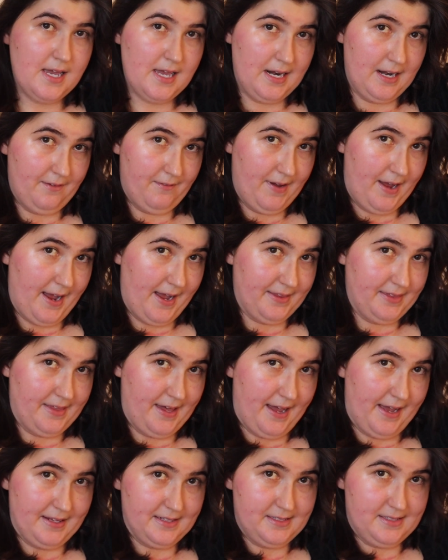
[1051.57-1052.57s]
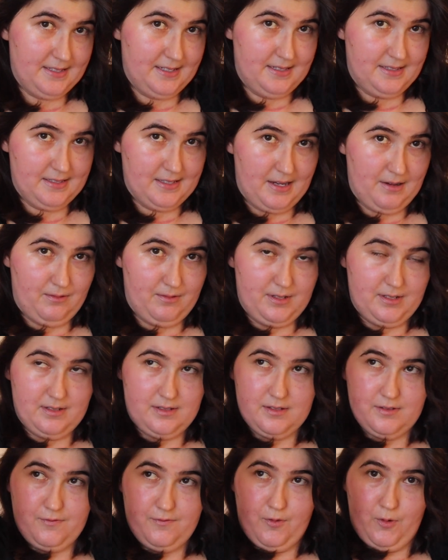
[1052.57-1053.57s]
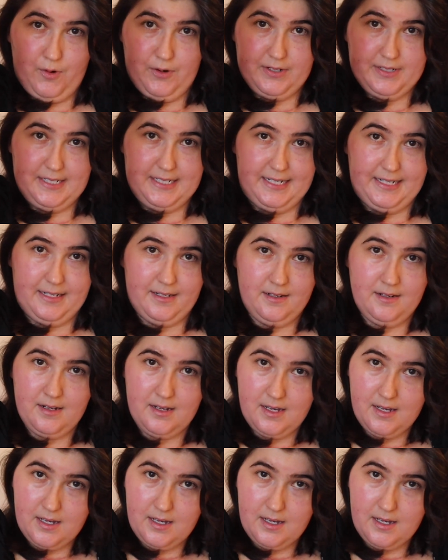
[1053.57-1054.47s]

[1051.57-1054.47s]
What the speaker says: and I've had that since I was 14.